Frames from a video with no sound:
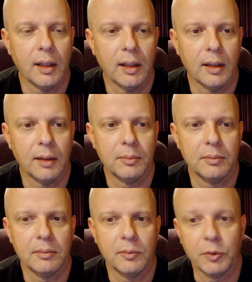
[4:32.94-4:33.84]

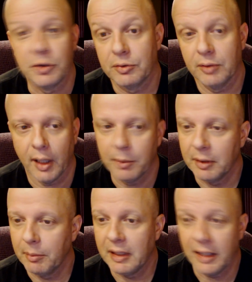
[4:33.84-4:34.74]
Um, which I
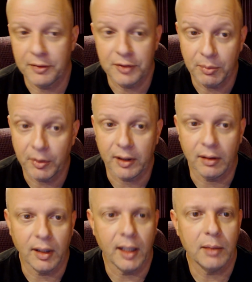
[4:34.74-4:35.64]
mean, it may not seem like
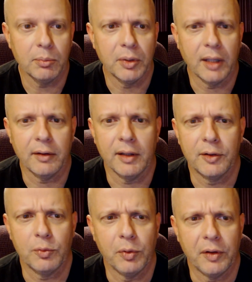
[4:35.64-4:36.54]
a lot, but I,
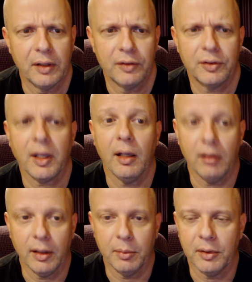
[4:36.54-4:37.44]
it's within
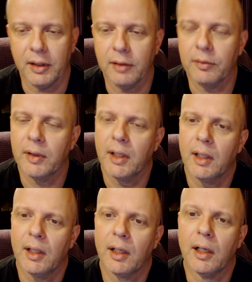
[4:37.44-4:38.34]
scale, I believe.
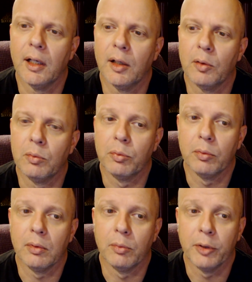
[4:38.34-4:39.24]
Uh,
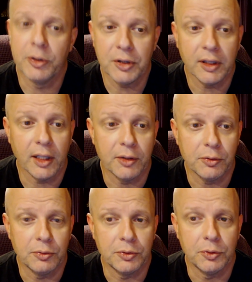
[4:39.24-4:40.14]

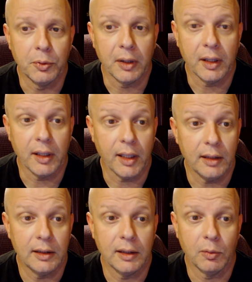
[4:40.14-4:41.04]
Rishikesh, who's doing the
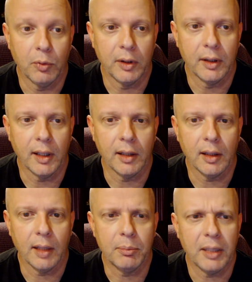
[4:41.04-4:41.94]
editing and whatnot,
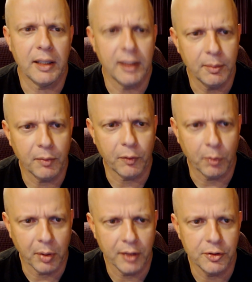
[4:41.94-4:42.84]
I pay him
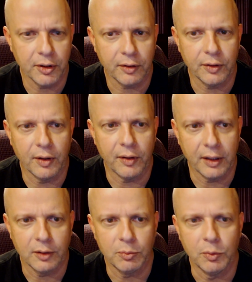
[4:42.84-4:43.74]
for projects and
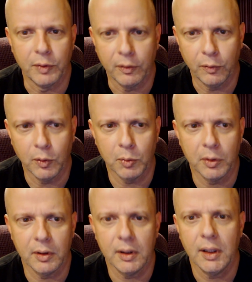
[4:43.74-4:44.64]
things moving
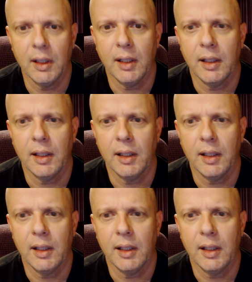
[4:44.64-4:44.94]
forward